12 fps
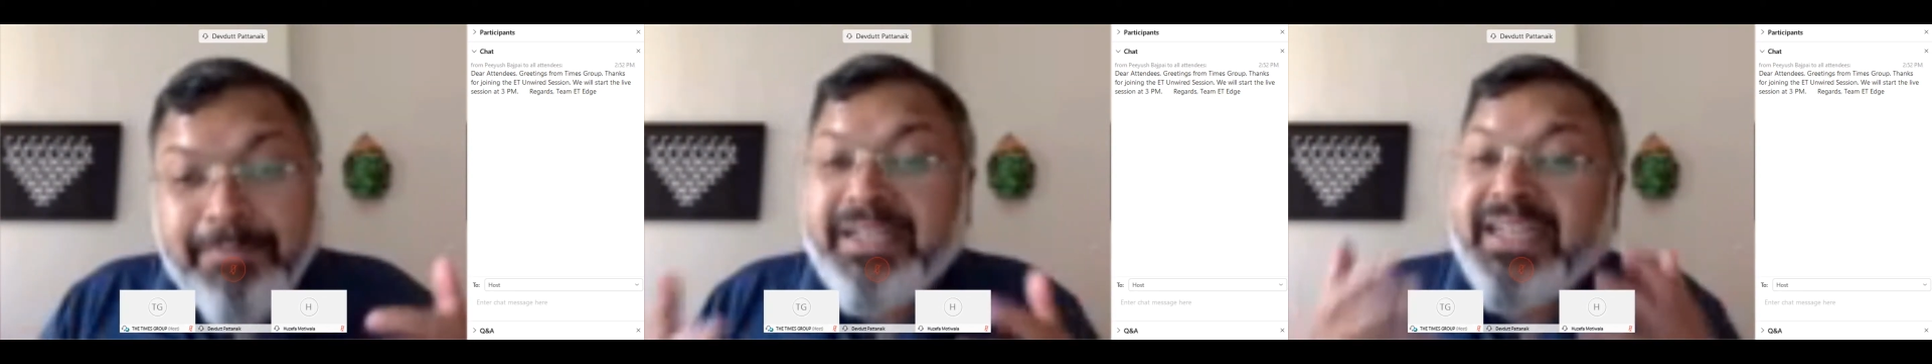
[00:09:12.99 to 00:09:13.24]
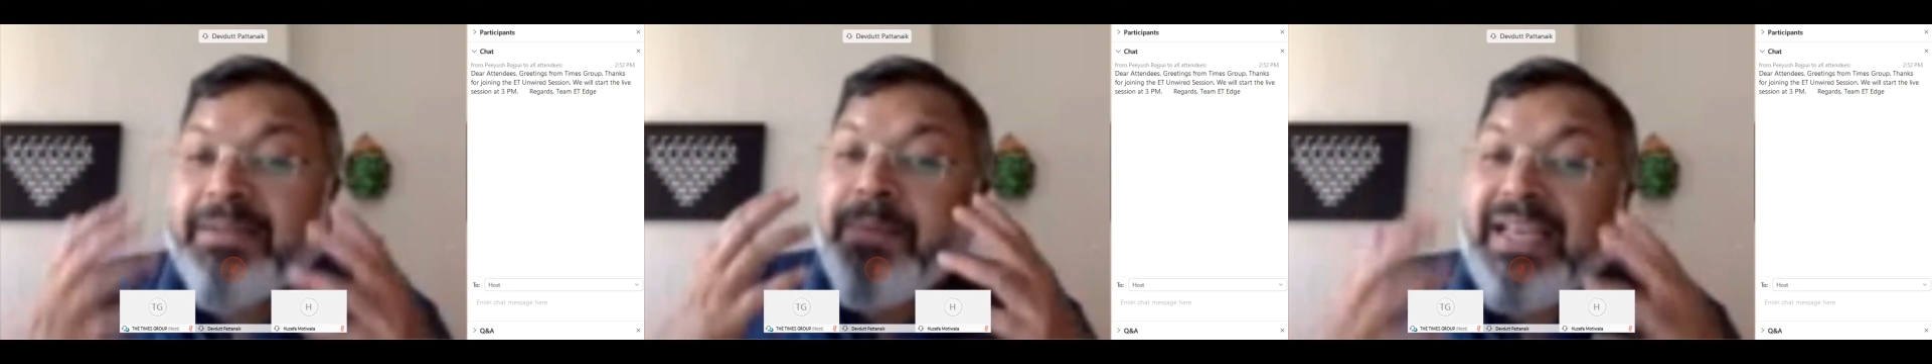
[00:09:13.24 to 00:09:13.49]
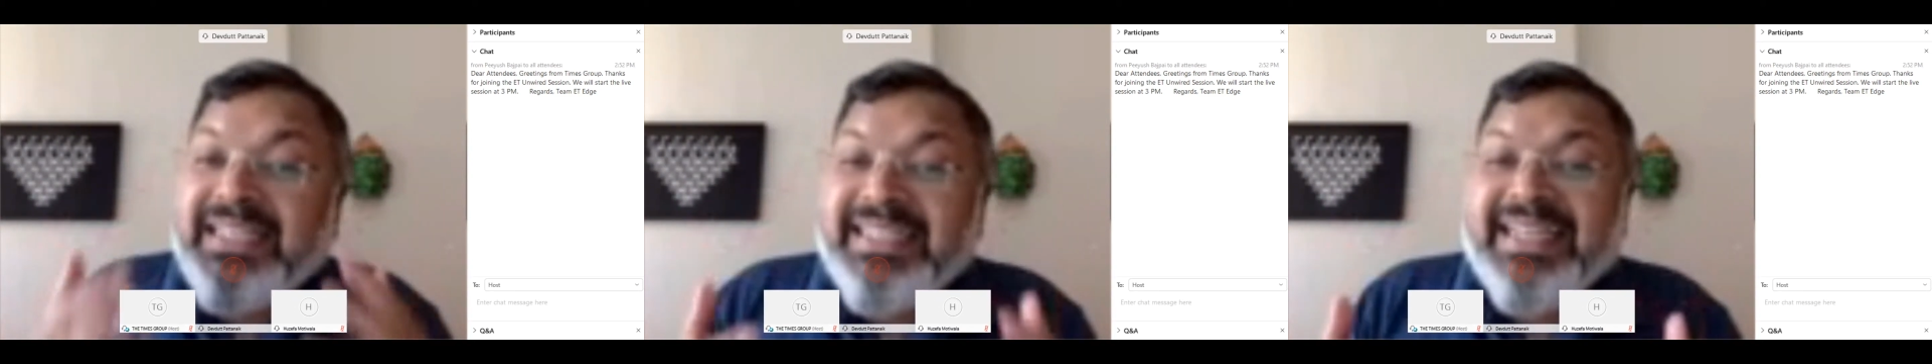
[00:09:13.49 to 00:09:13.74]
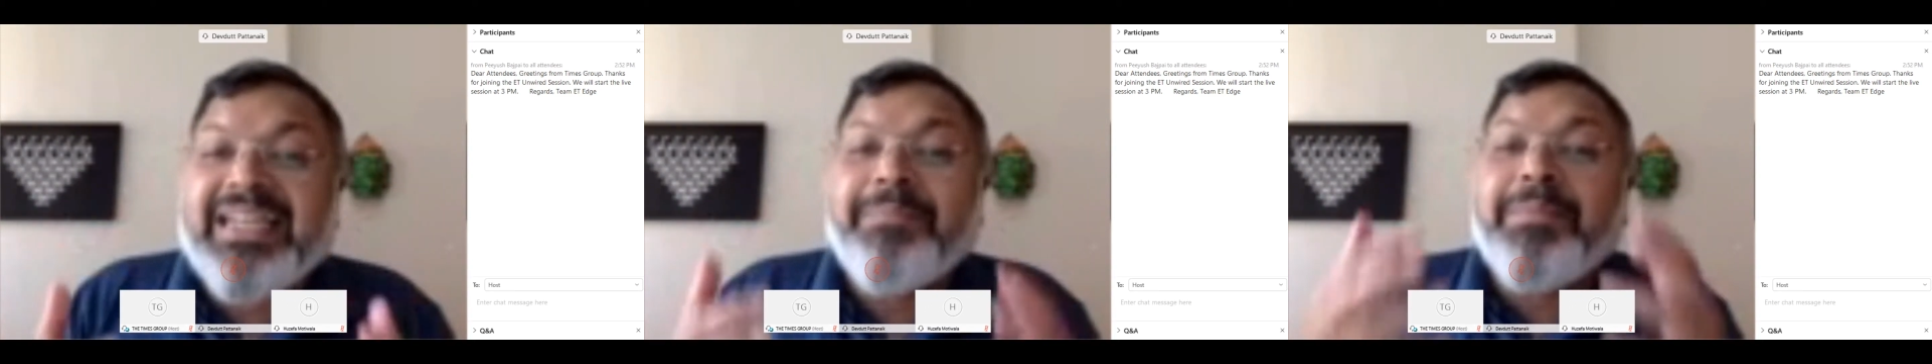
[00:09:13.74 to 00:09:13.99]
but it
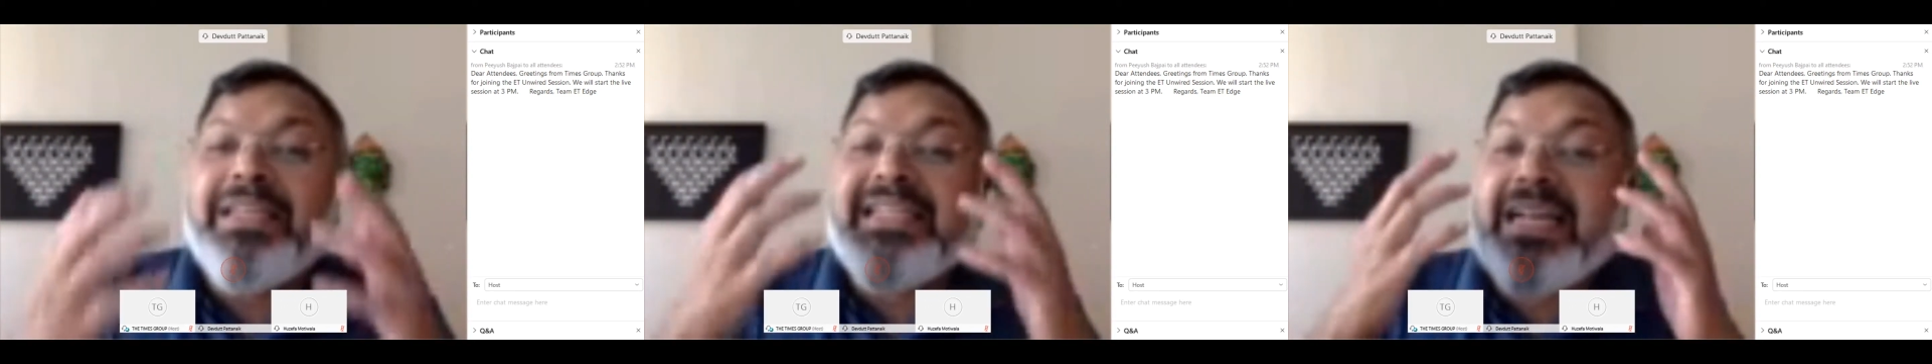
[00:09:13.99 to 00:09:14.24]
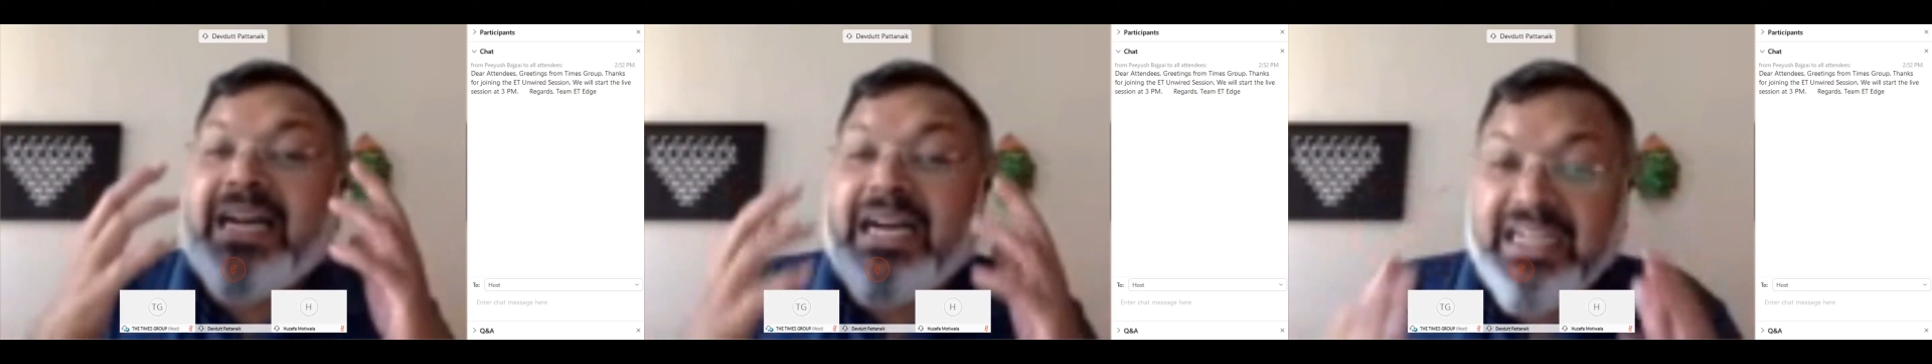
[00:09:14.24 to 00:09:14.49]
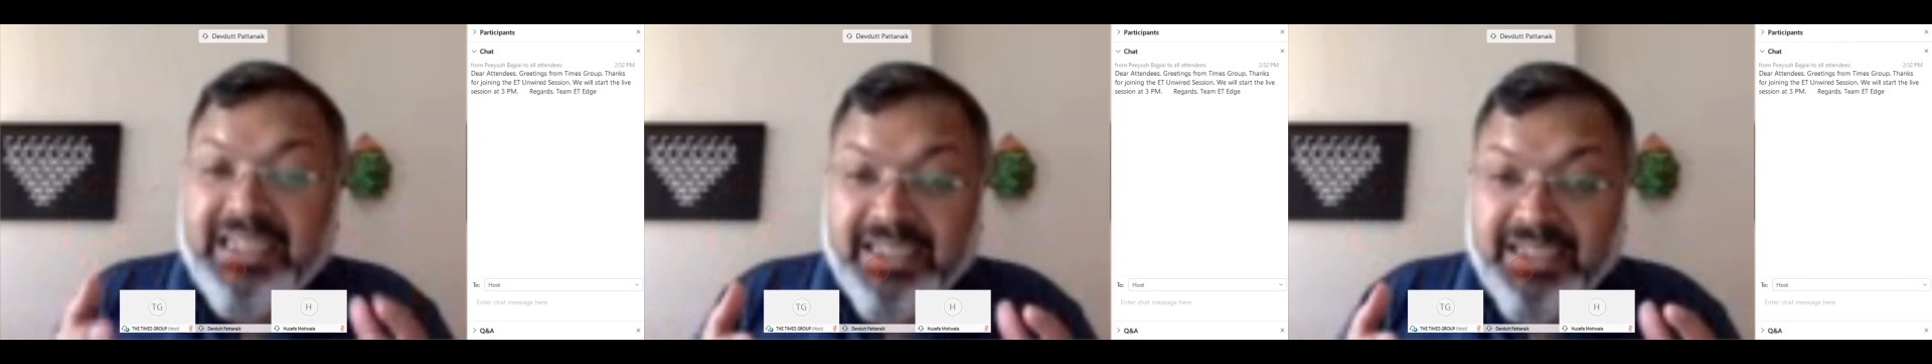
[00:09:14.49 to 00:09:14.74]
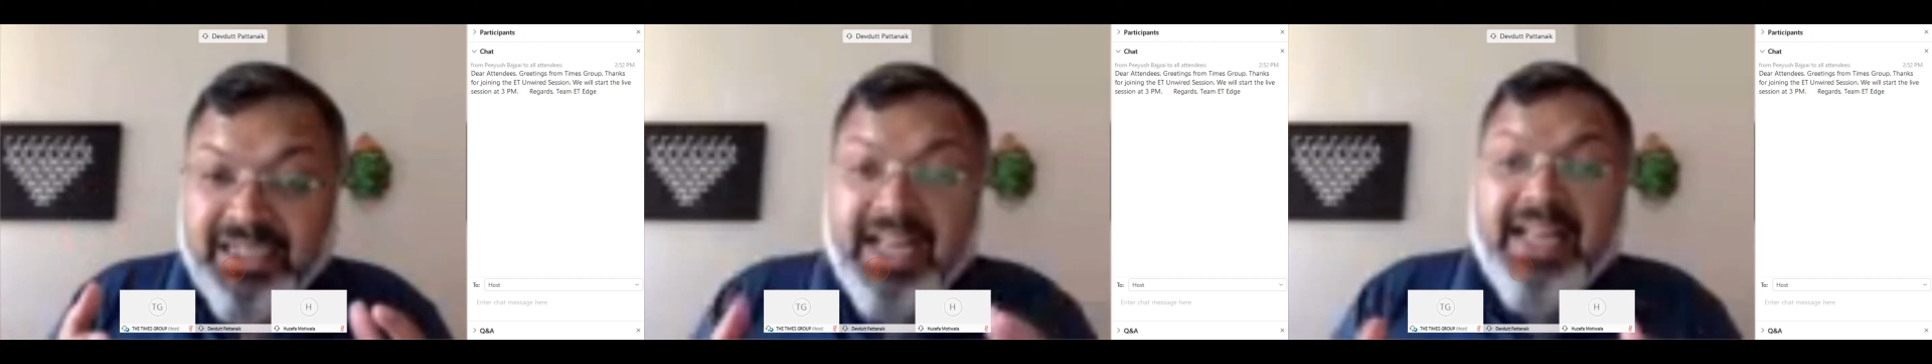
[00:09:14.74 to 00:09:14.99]
basically means
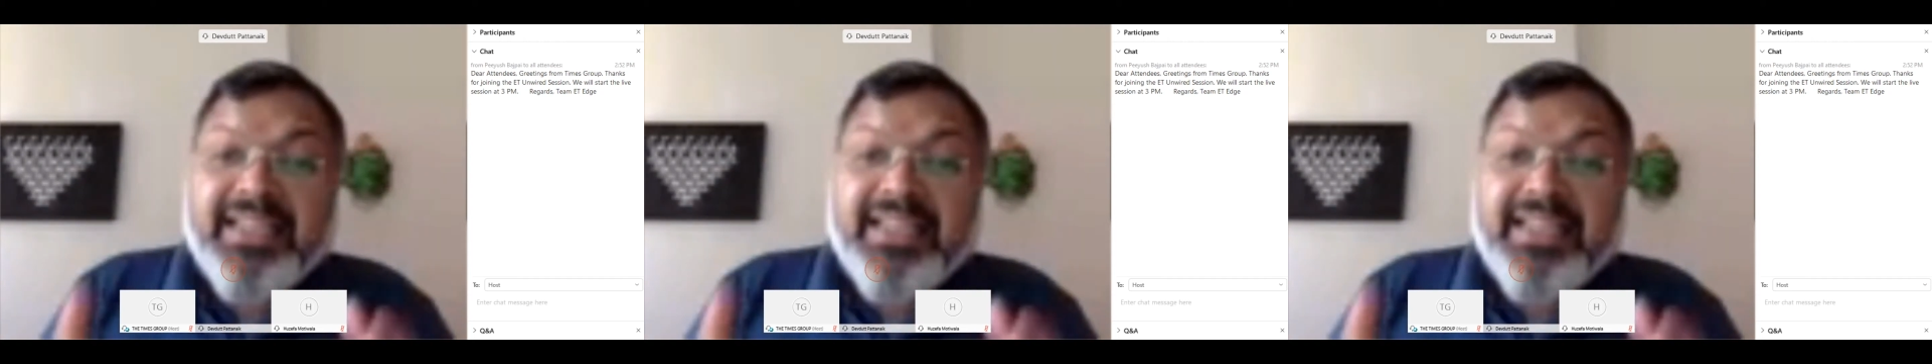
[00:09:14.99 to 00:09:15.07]
hunger.